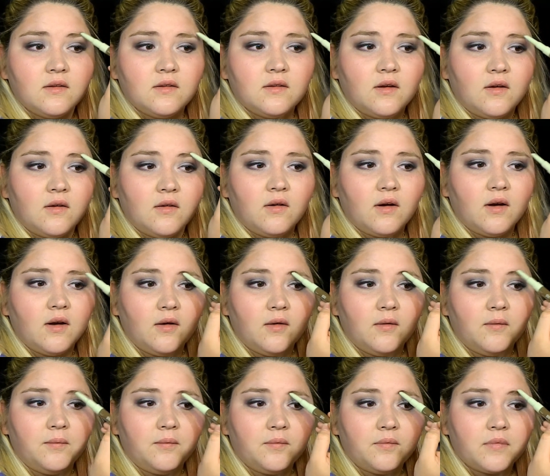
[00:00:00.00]
So,
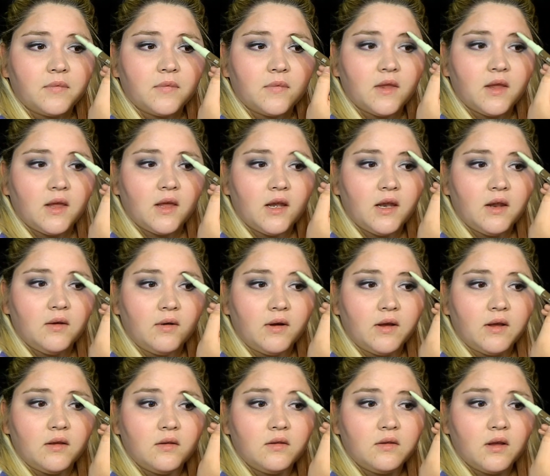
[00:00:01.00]

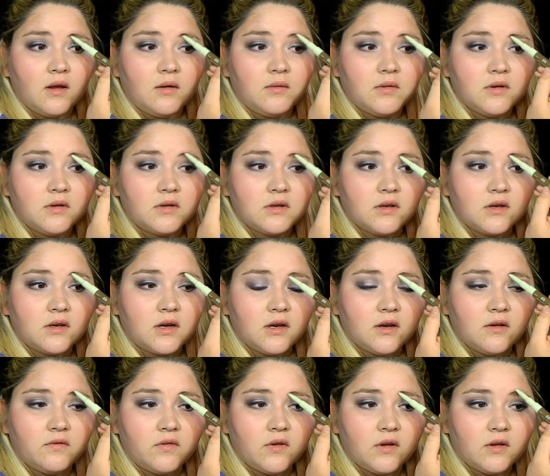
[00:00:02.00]
anyways, I'm just going to
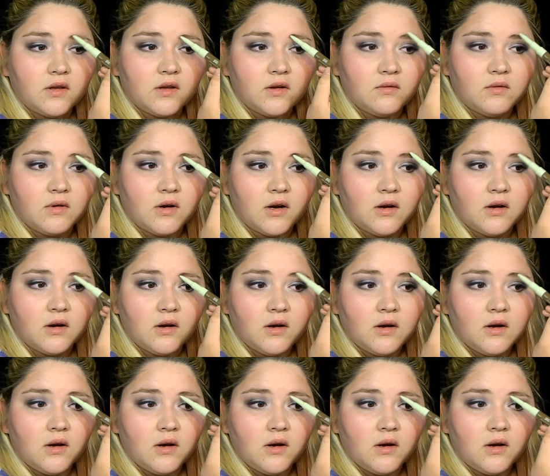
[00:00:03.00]
kind of fill in where